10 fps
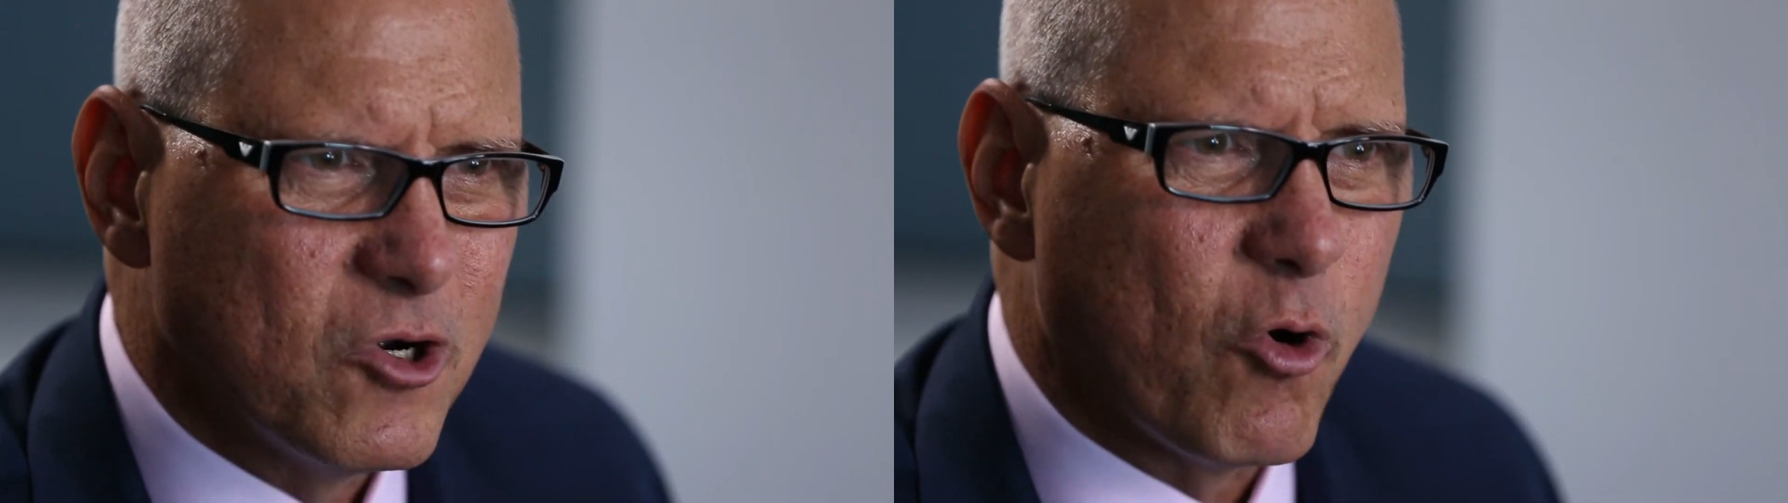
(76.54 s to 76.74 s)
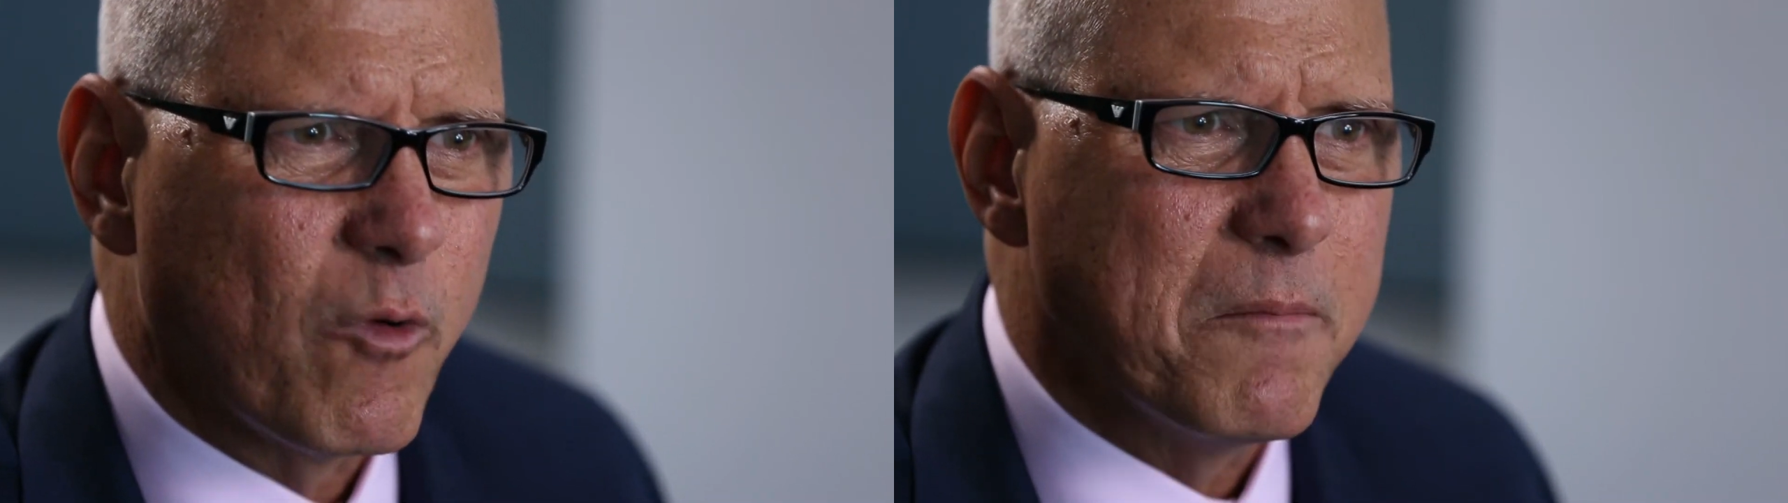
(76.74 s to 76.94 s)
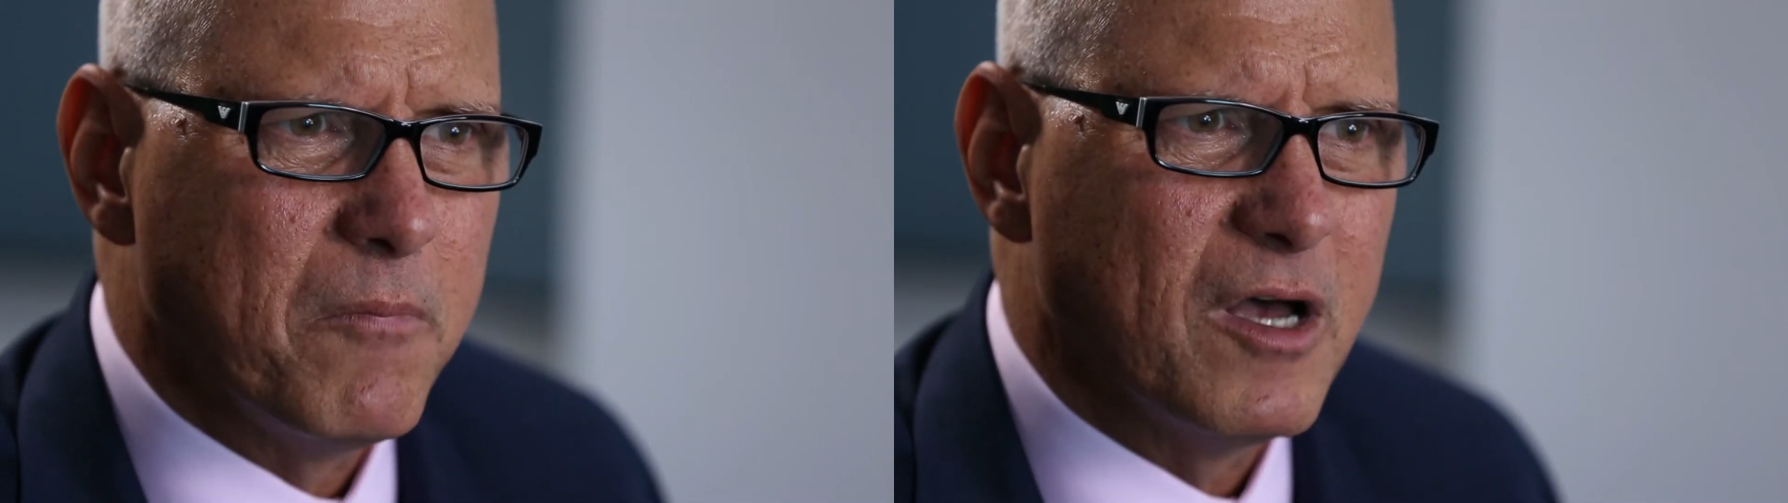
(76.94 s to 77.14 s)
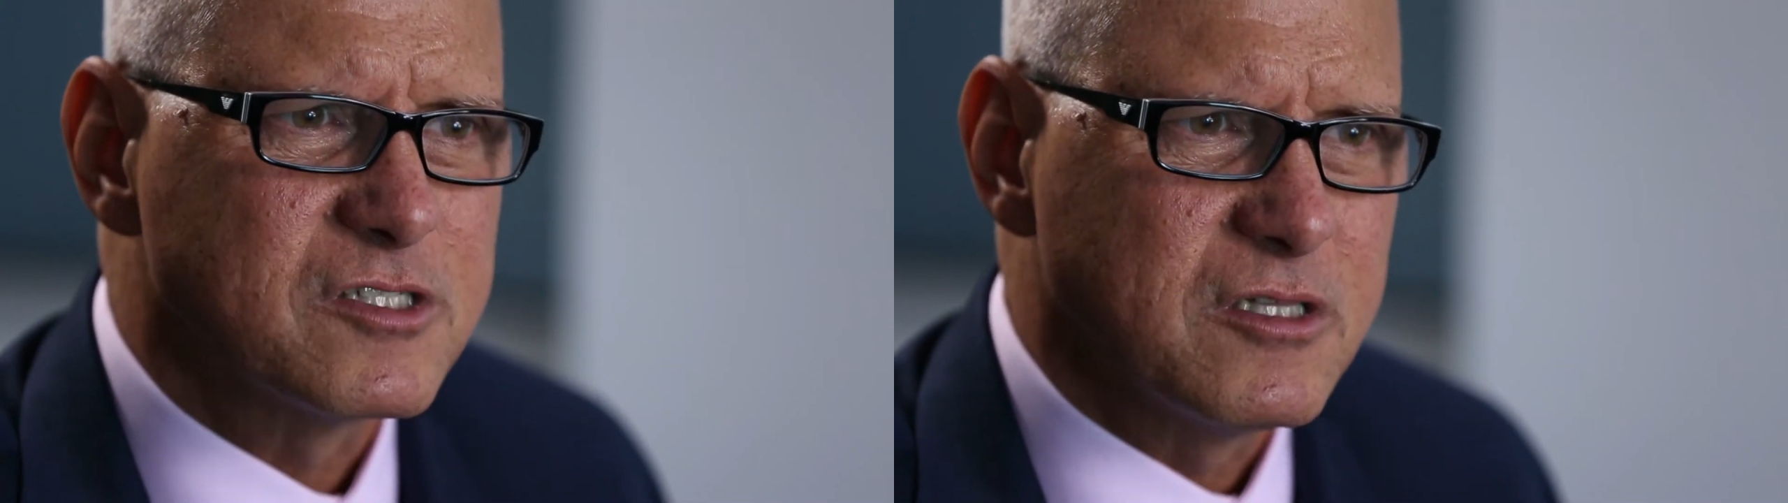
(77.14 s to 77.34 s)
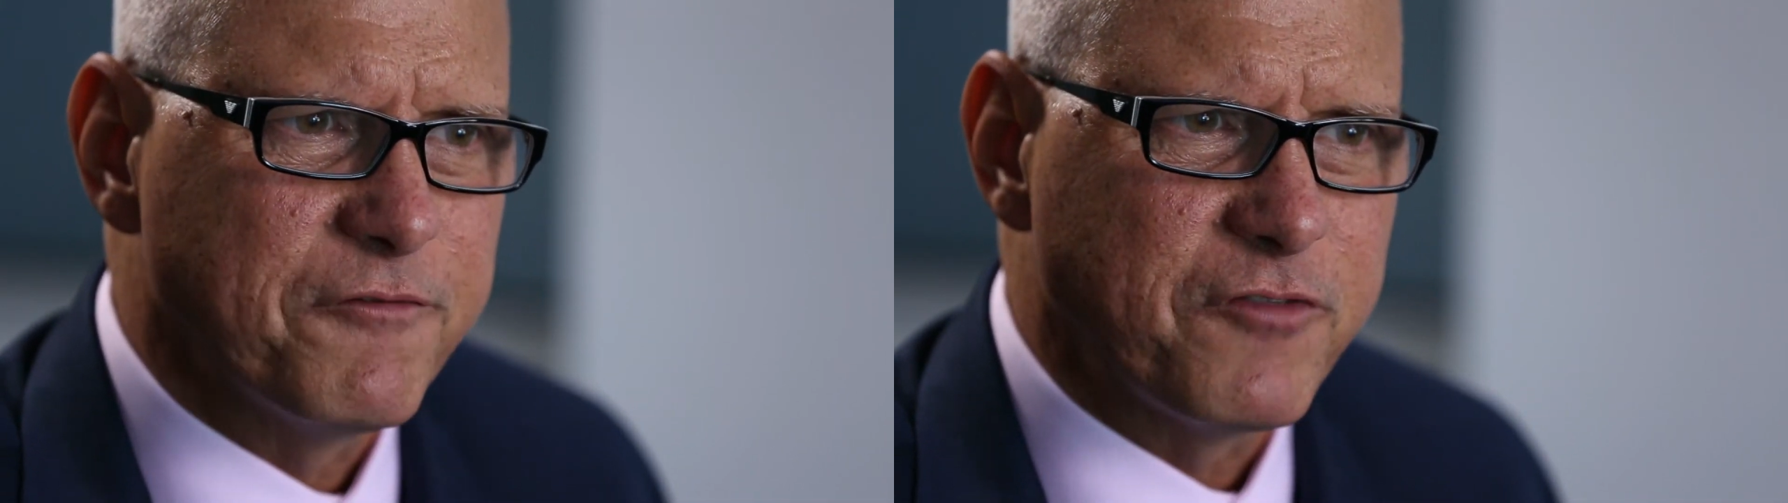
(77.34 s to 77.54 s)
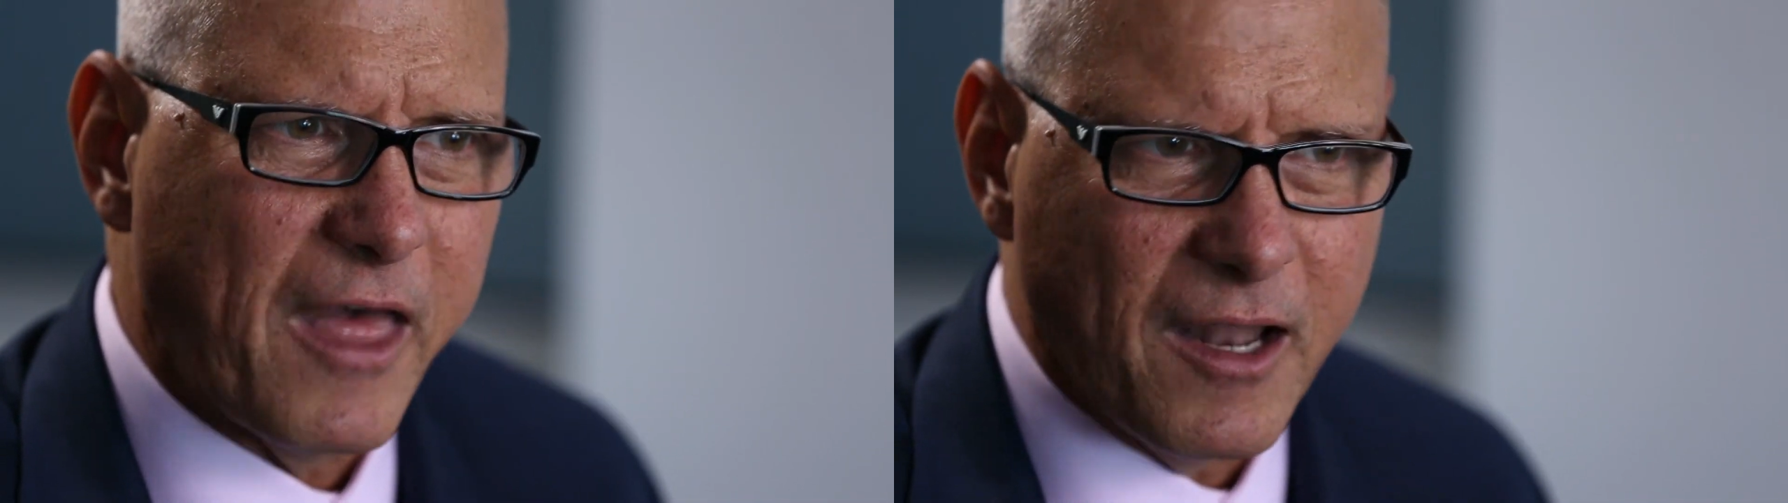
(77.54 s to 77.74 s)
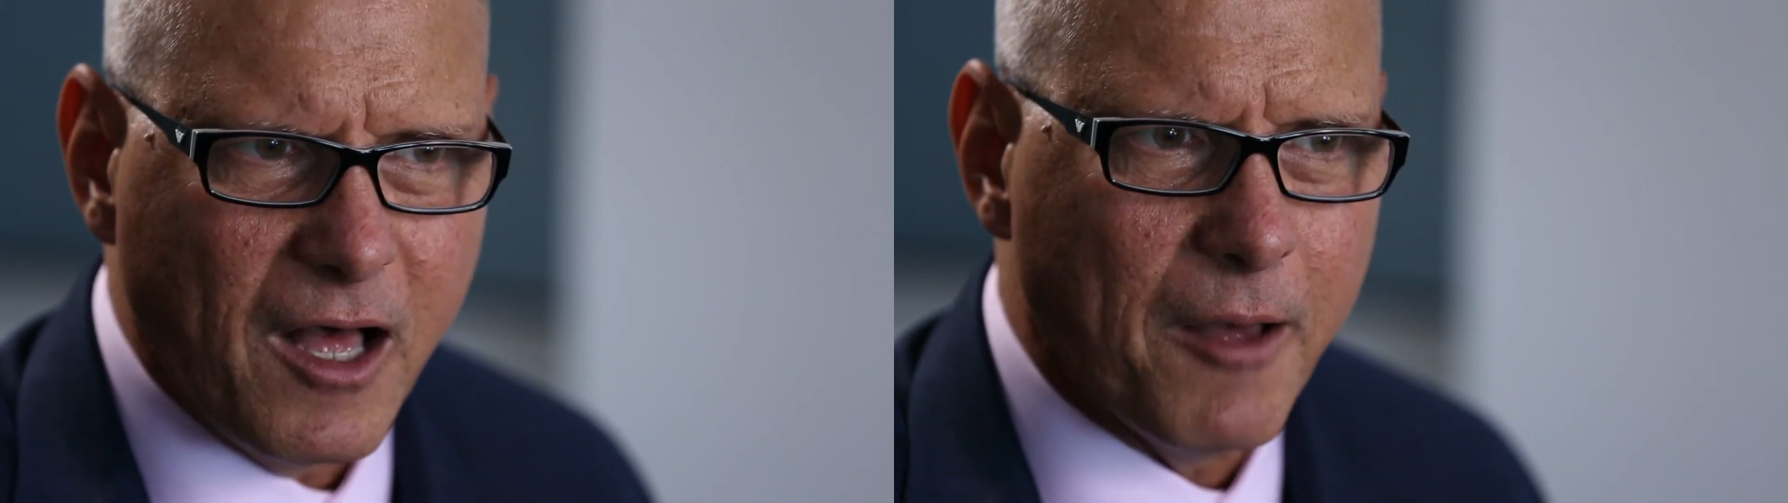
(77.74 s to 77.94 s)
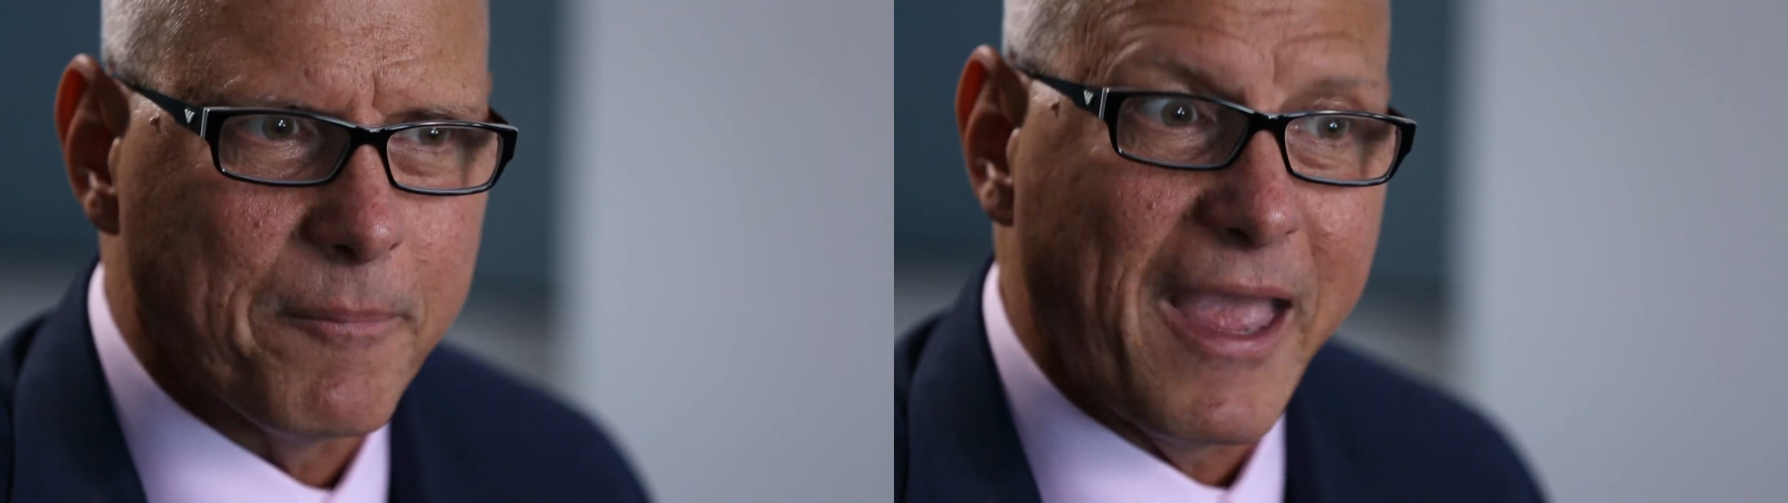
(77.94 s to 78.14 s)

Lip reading: or we must lift that up.